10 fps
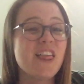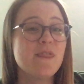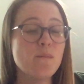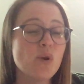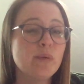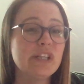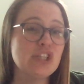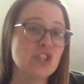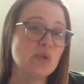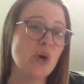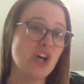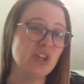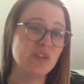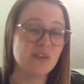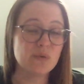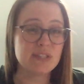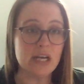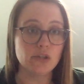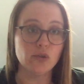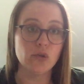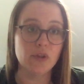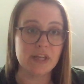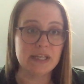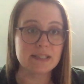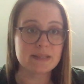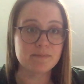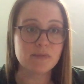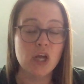the more we can do all of those technical things.